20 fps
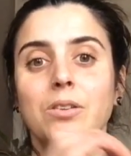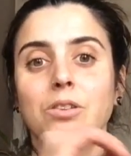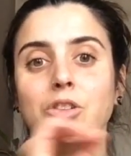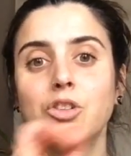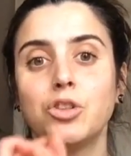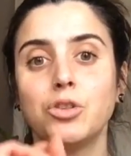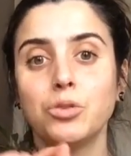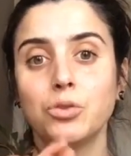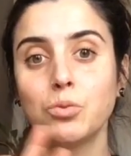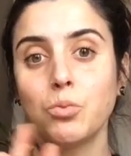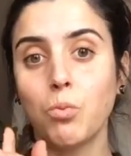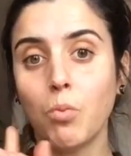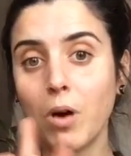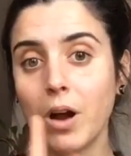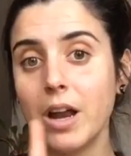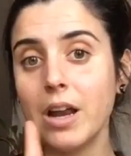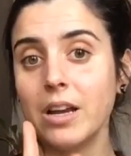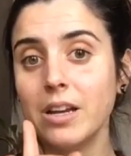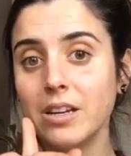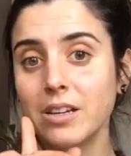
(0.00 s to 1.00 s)
choose
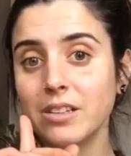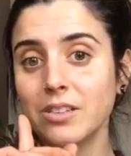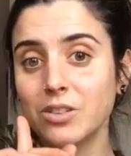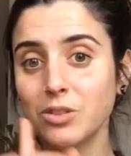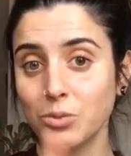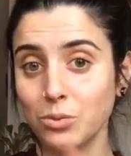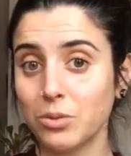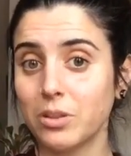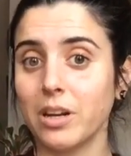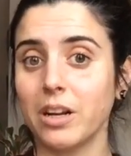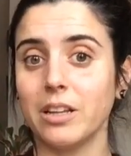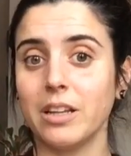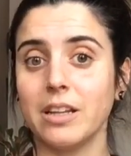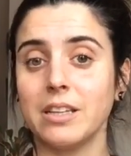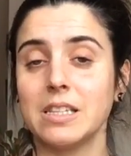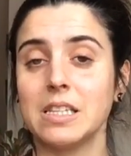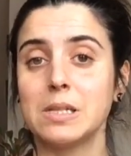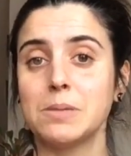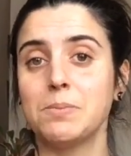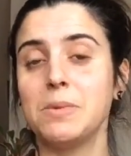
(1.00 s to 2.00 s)
one sutra
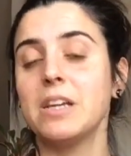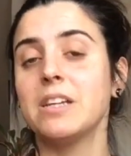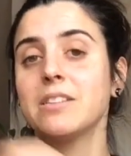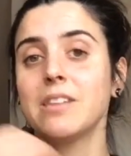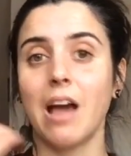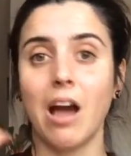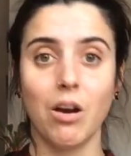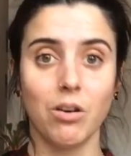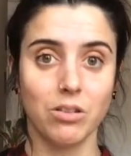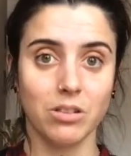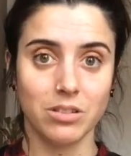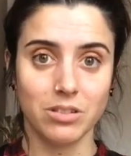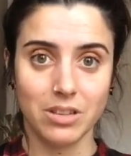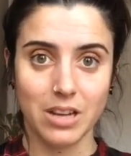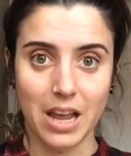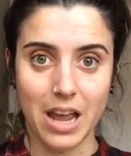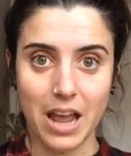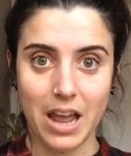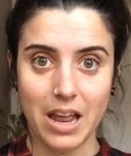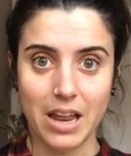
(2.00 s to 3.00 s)
that speaks out
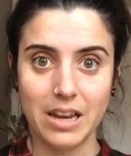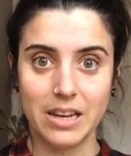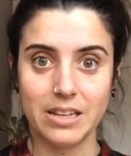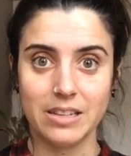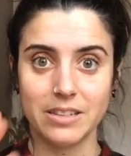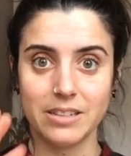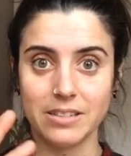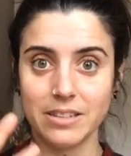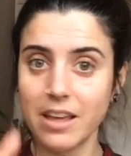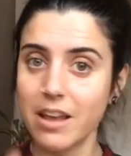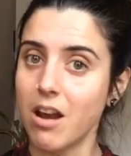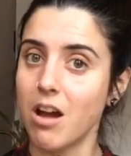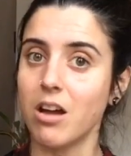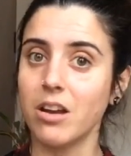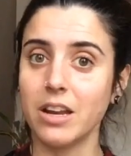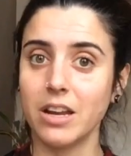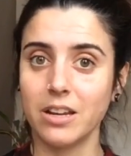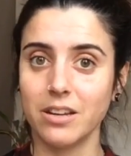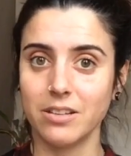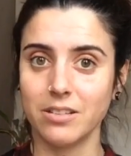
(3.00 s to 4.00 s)
and sit
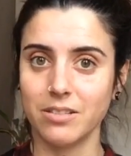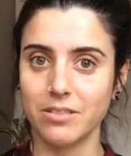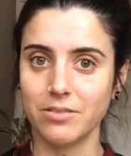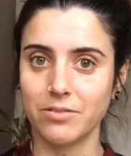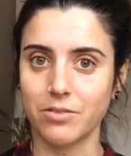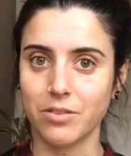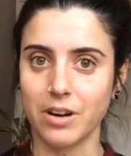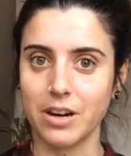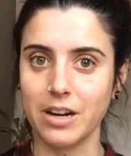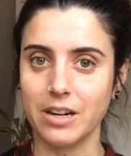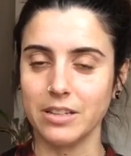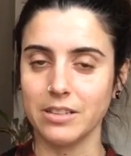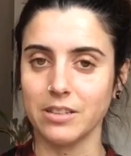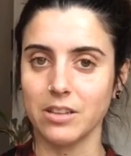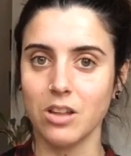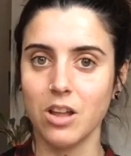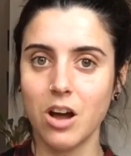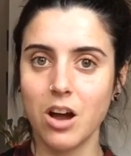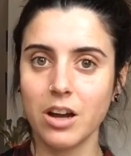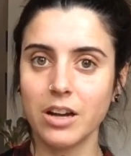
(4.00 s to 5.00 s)
on it for as
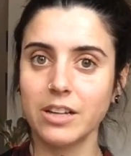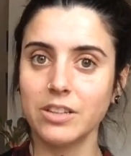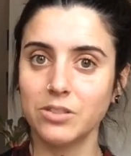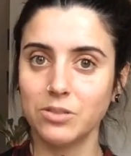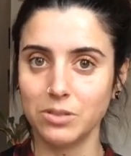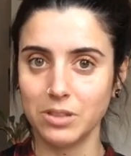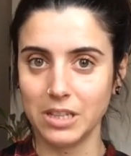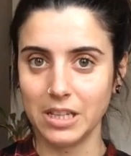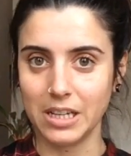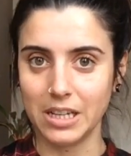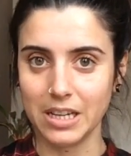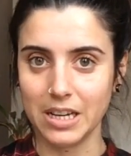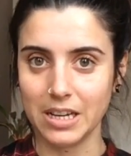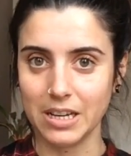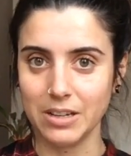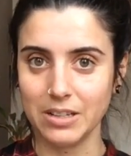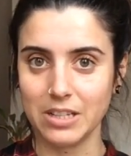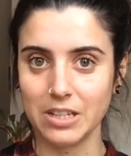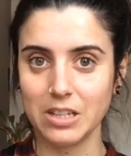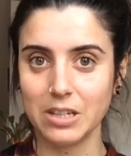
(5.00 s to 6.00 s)
long as you need
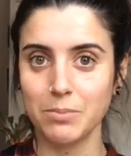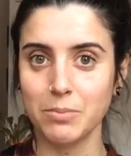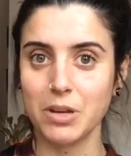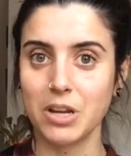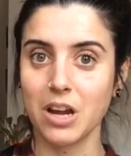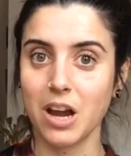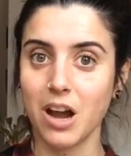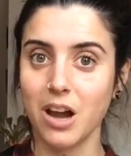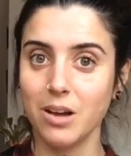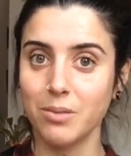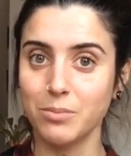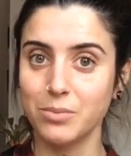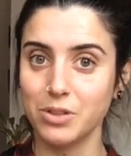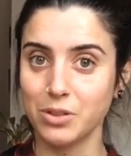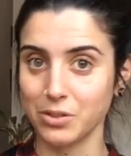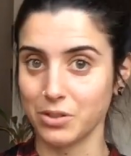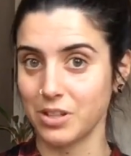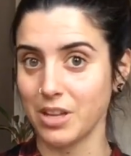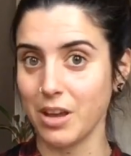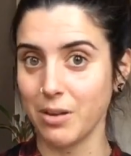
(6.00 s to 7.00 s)
until it becomes
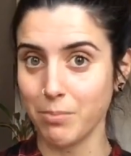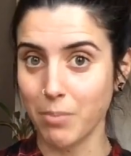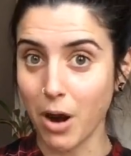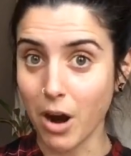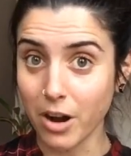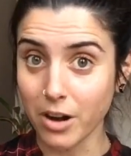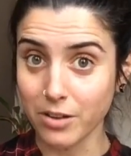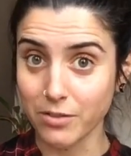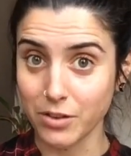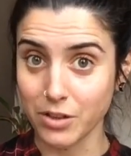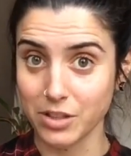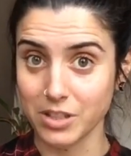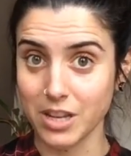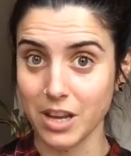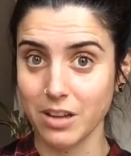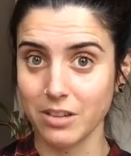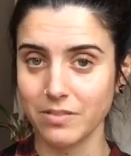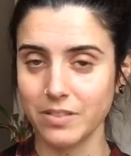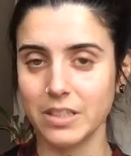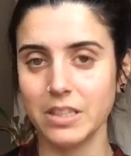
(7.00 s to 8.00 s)
yourself, part of
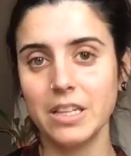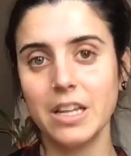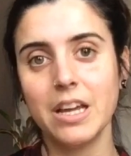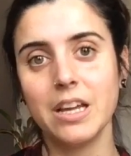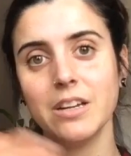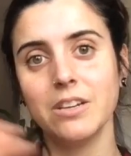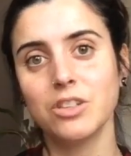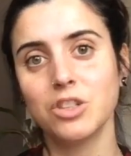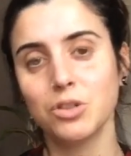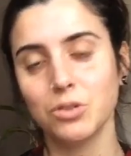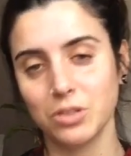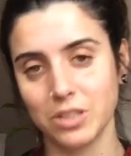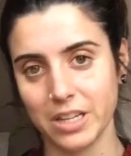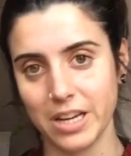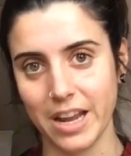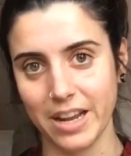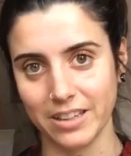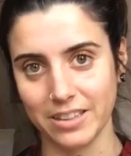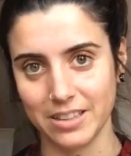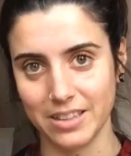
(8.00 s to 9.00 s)
yourself, and then choose the
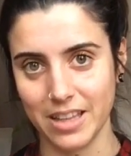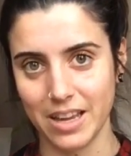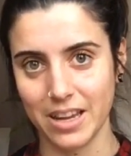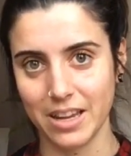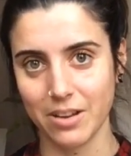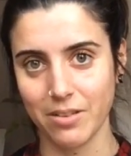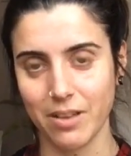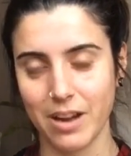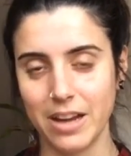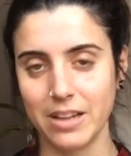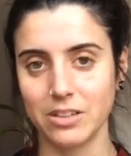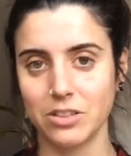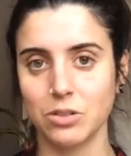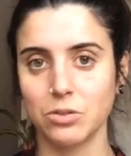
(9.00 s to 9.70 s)
next thing, right?